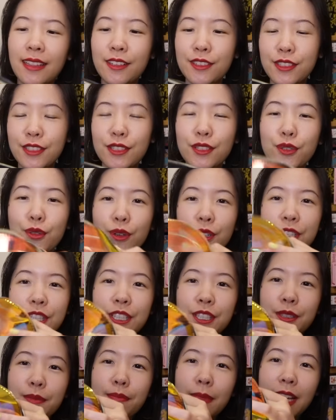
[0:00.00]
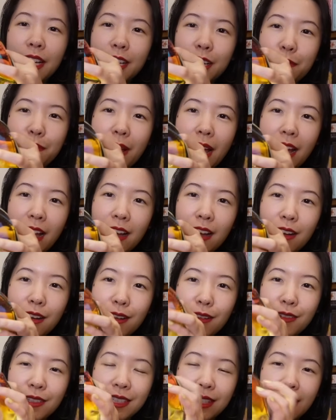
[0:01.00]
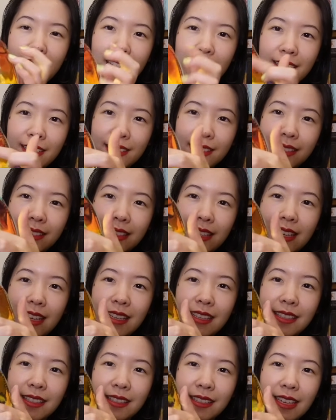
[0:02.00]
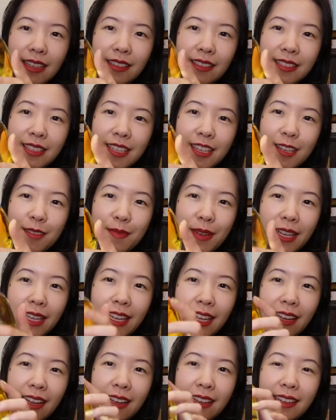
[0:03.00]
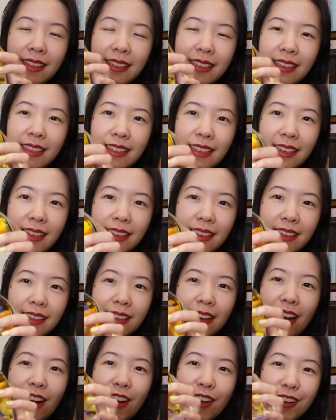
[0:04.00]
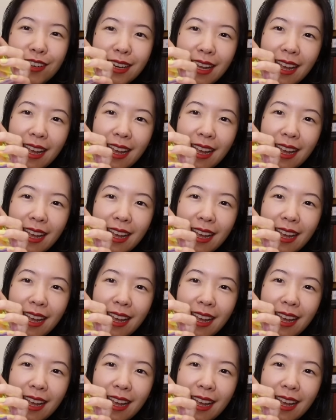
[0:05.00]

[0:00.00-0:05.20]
There's this gorgeous makeup pouch. It has skeleton making a hard